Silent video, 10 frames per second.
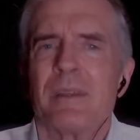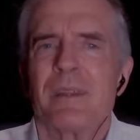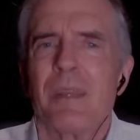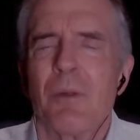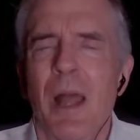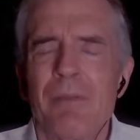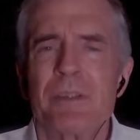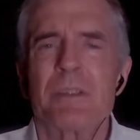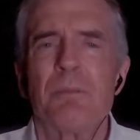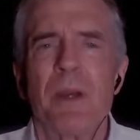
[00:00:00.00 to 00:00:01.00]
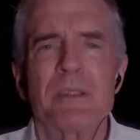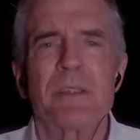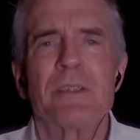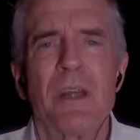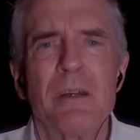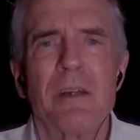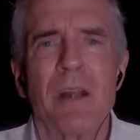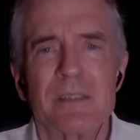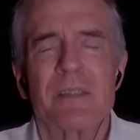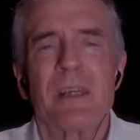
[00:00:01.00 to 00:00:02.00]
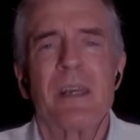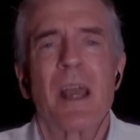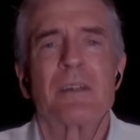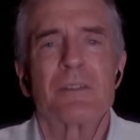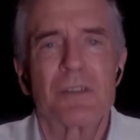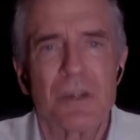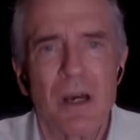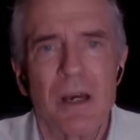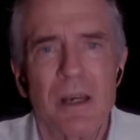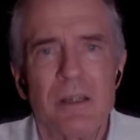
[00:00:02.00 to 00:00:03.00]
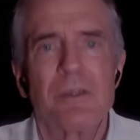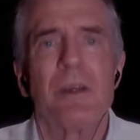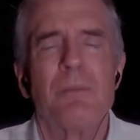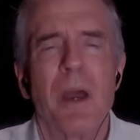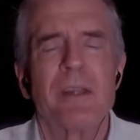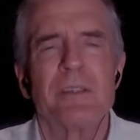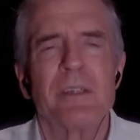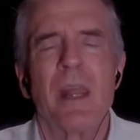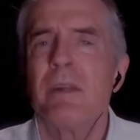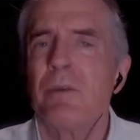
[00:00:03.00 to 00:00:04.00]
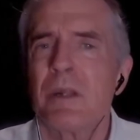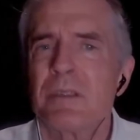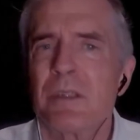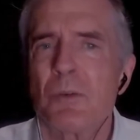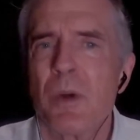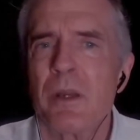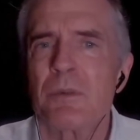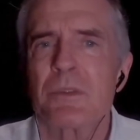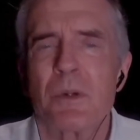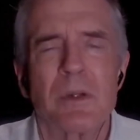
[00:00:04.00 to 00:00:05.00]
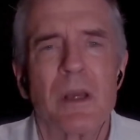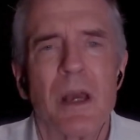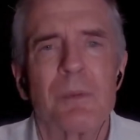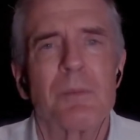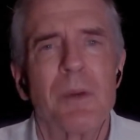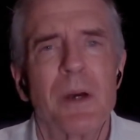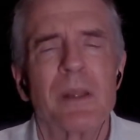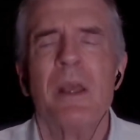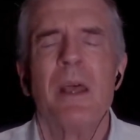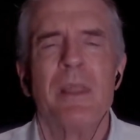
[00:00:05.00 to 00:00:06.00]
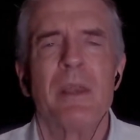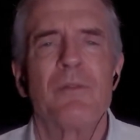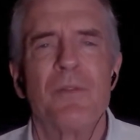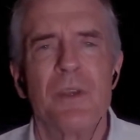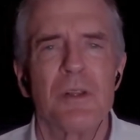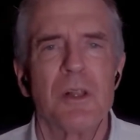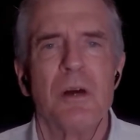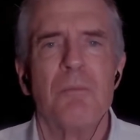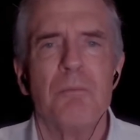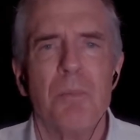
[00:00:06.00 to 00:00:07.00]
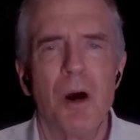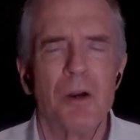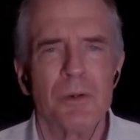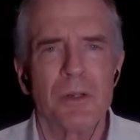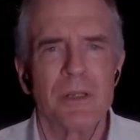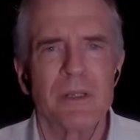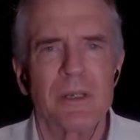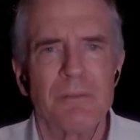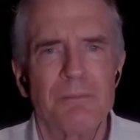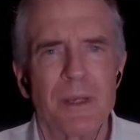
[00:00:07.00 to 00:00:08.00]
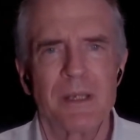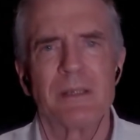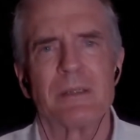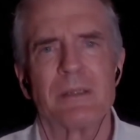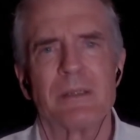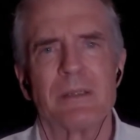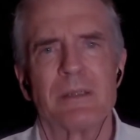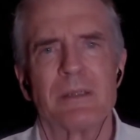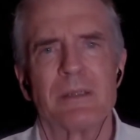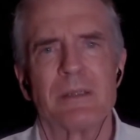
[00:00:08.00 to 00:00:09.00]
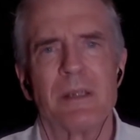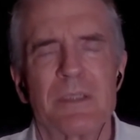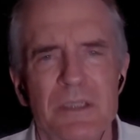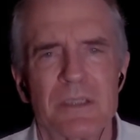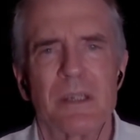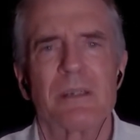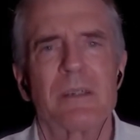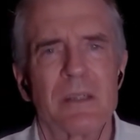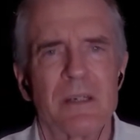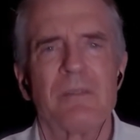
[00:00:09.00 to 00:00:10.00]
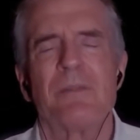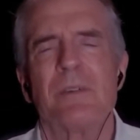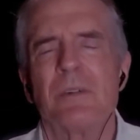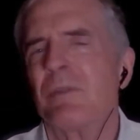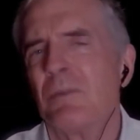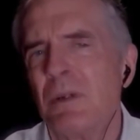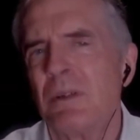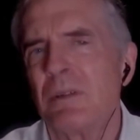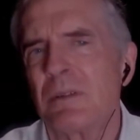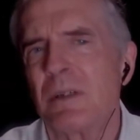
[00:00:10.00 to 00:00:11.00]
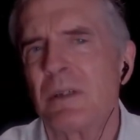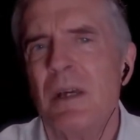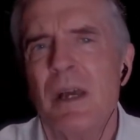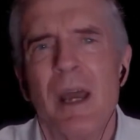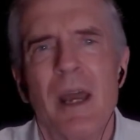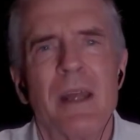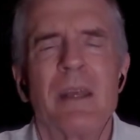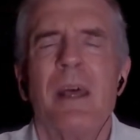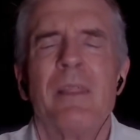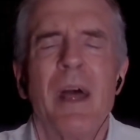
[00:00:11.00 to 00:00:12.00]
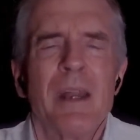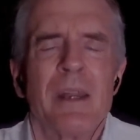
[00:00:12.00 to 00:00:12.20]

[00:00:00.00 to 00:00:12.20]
they will have to suppress a shudder as they try to imagine in any realistic way what's going to happen. But they feel morally compelled to stick to their view of the world. And that,